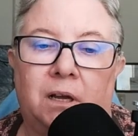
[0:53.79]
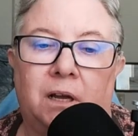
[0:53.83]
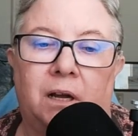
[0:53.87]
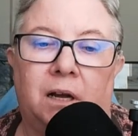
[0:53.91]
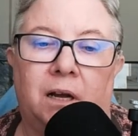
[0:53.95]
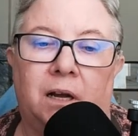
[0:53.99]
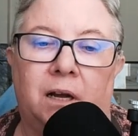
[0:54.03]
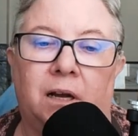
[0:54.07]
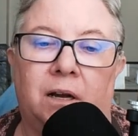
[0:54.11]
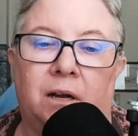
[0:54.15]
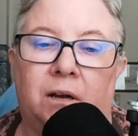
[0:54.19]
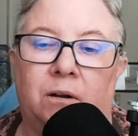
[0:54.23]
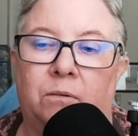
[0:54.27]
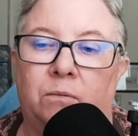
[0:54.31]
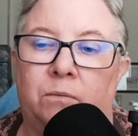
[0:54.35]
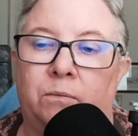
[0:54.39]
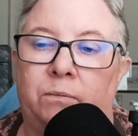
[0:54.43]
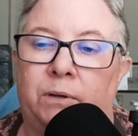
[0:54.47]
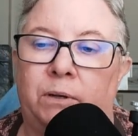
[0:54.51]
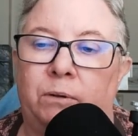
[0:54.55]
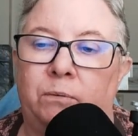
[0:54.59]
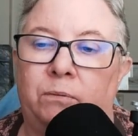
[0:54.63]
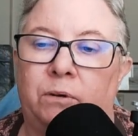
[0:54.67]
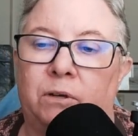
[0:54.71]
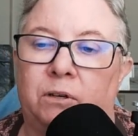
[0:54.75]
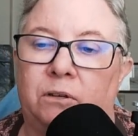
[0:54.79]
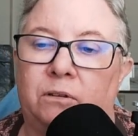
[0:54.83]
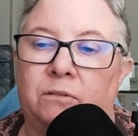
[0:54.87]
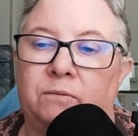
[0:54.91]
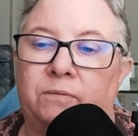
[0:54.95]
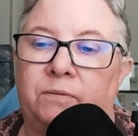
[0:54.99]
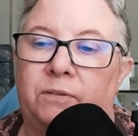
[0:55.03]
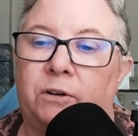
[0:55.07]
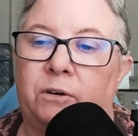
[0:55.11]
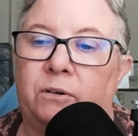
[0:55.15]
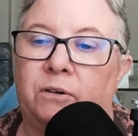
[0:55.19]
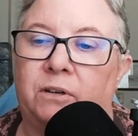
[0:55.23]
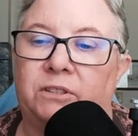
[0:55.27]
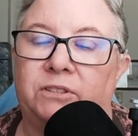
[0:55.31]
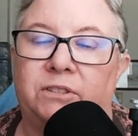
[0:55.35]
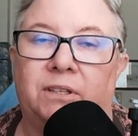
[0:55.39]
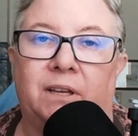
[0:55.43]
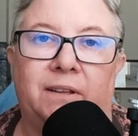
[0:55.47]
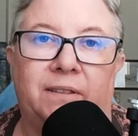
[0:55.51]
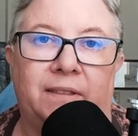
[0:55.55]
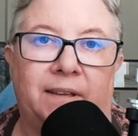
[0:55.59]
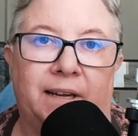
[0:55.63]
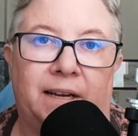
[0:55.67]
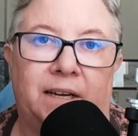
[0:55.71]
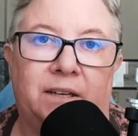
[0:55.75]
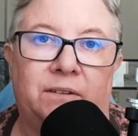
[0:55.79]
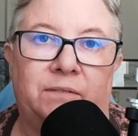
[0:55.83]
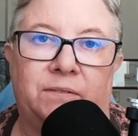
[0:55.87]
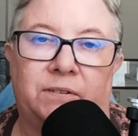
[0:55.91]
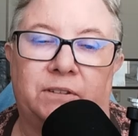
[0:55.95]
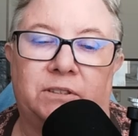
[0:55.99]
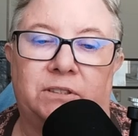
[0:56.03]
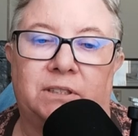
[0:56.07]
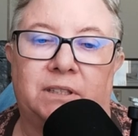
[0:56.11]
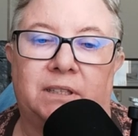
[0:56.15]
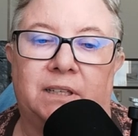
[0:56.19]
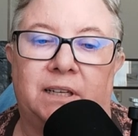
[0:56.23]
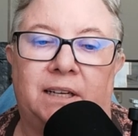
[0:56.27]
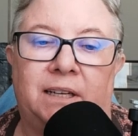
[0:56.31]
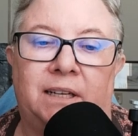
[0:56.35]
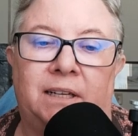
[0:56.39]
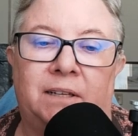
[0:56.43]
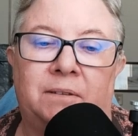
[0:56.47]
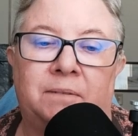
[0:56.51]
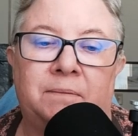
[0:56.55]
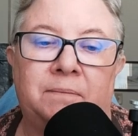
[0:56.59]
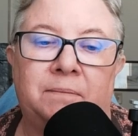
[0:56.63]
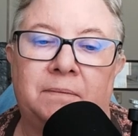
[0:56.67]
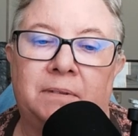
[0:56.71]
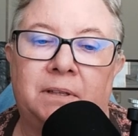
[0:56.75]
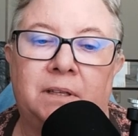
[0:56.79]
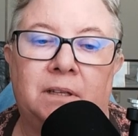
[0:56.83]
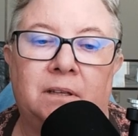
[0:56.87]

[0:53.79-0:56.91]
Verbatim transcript: uh, we will focus on that for today.